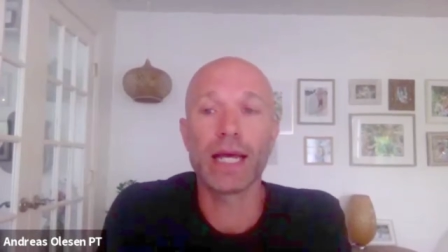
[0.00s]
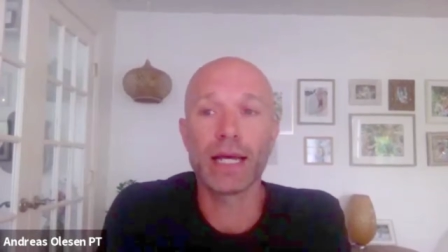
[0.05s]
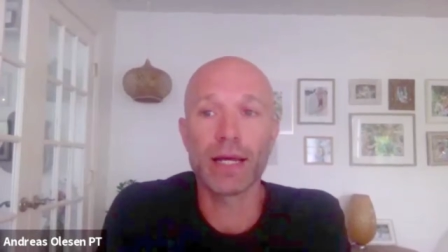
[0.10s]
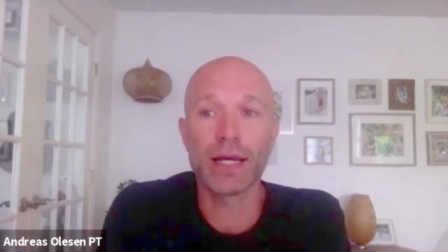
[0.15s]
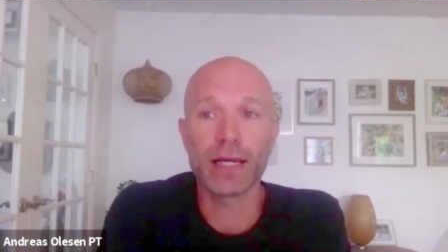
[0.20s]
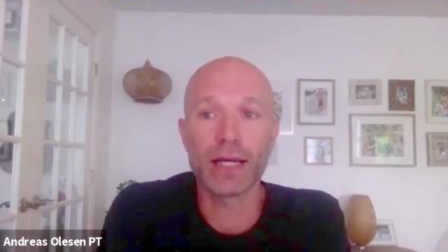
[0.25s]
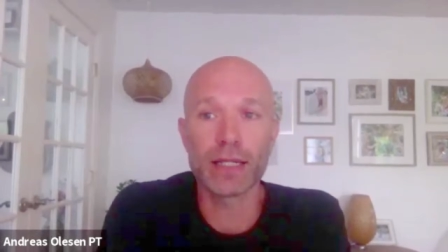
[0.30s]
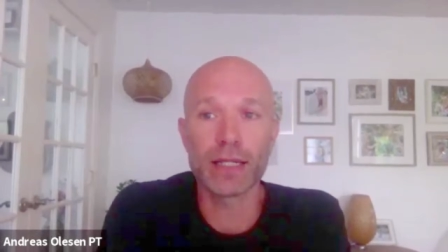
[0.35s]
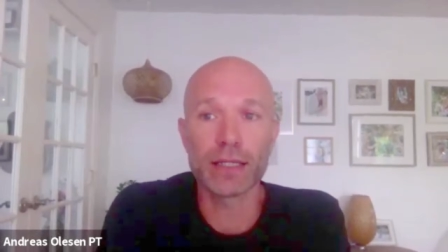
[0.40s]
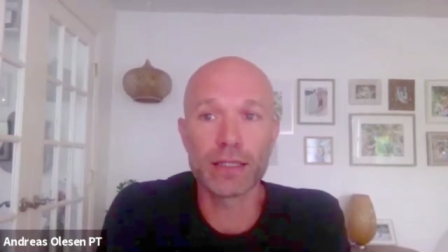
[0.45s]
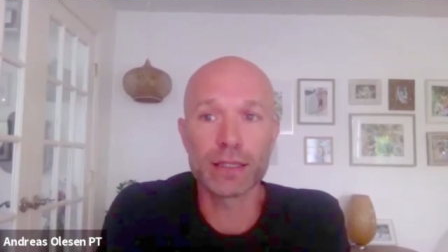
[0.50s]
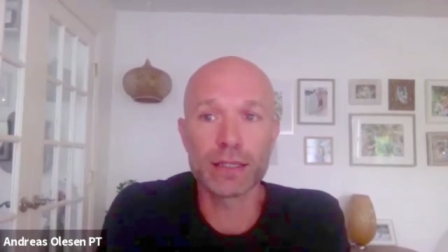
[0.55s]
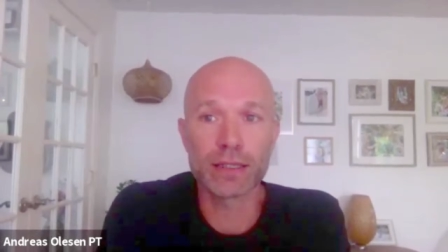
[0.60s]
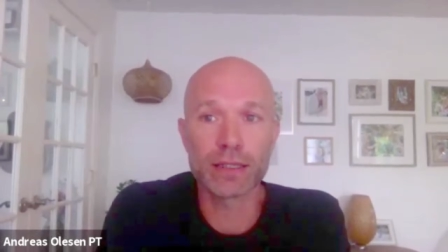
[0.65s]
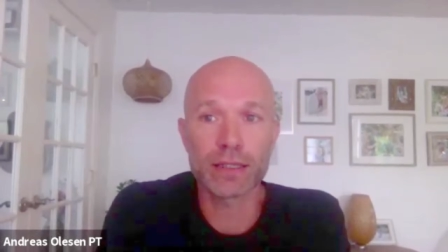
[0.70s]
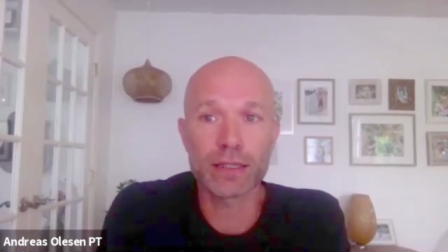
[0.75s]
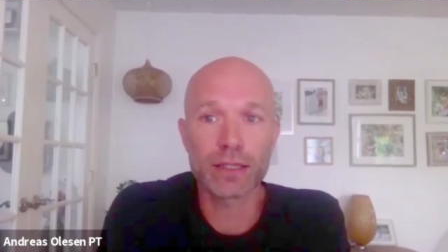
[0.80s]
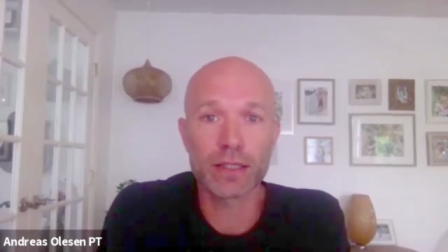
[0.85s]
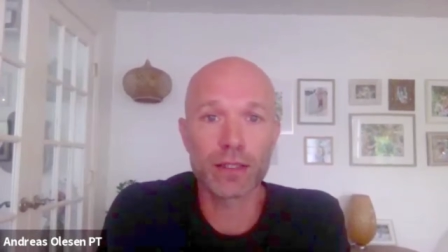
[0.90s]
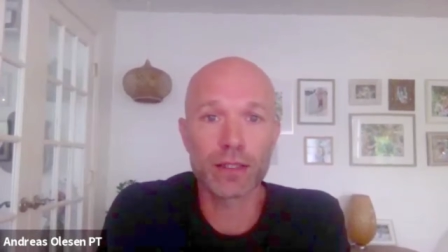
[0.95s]

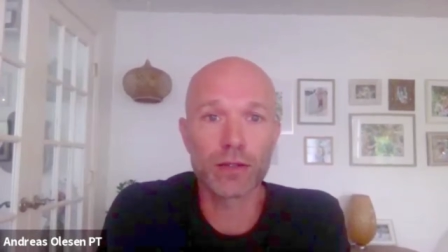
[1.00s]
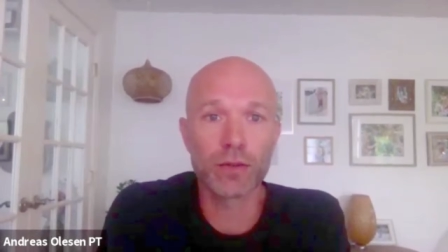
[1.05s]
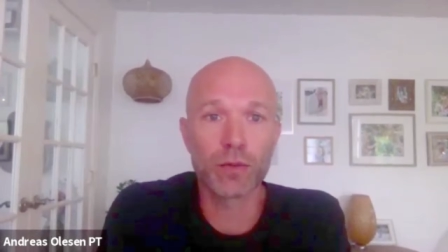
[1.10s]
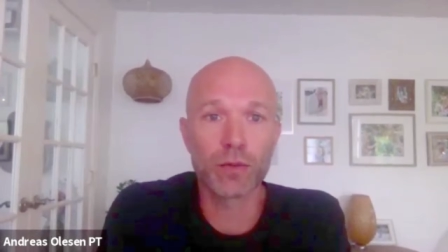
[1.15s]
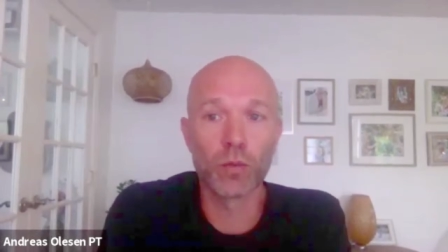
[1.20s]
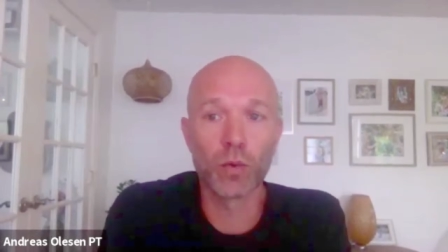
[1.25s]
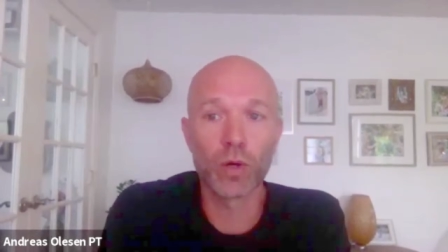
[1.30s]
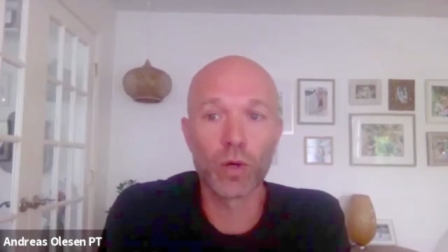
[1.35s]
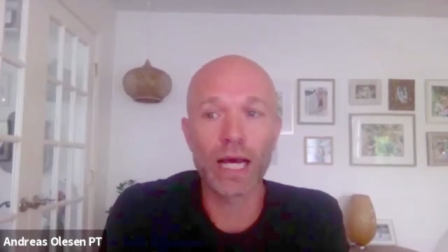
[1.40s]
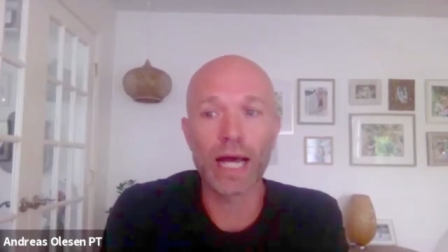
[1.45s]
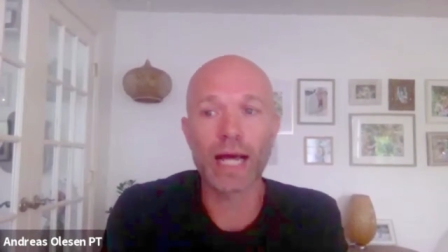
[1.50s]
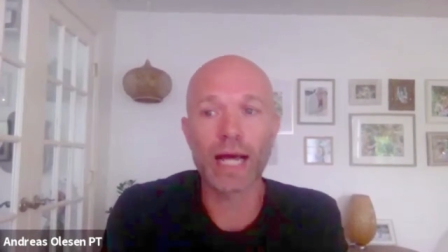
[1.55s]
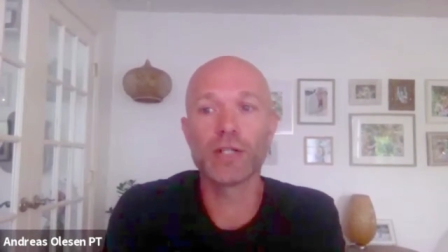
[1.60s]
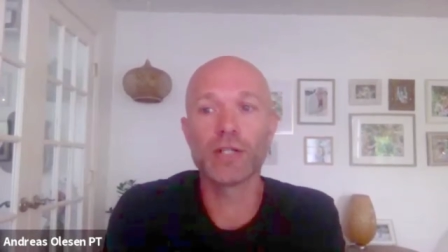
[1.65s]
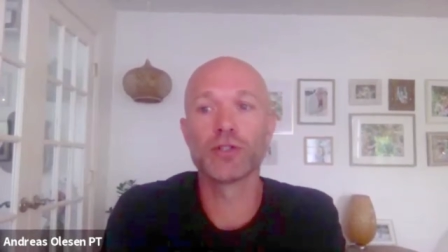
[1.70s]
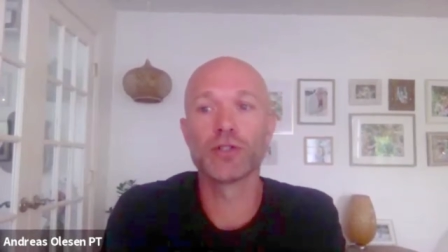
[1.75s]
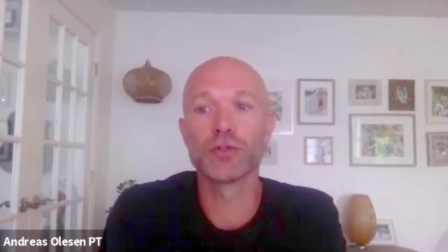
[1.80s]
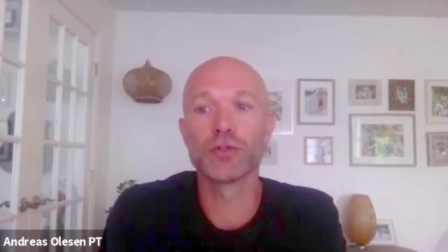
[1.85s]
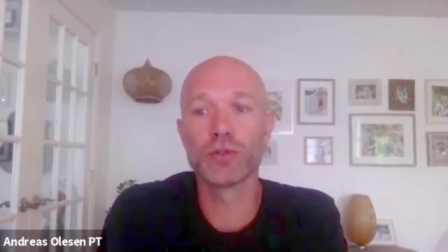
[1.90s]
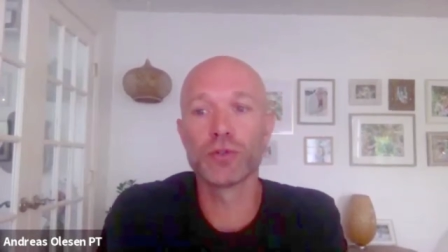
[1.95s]
And what I
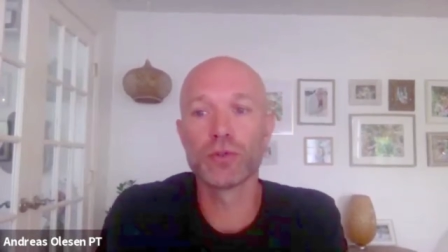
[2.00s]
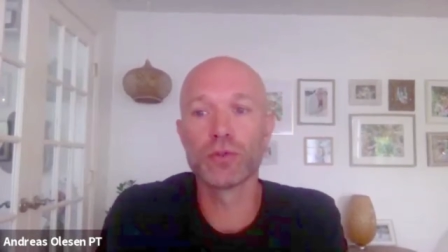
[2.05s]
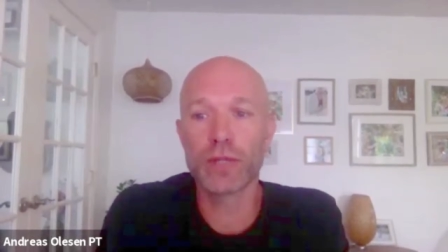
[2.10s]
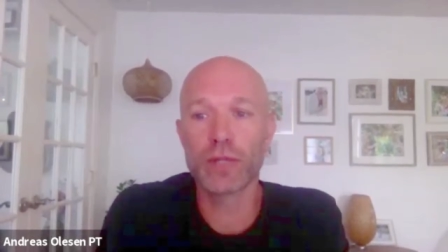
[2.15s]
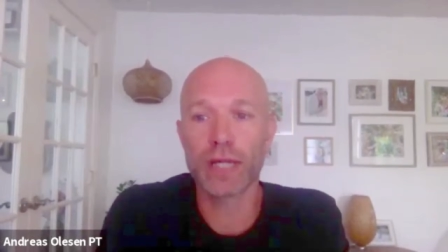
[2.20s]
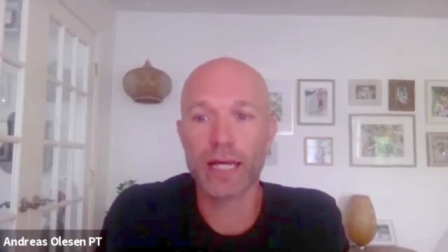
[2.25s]
do,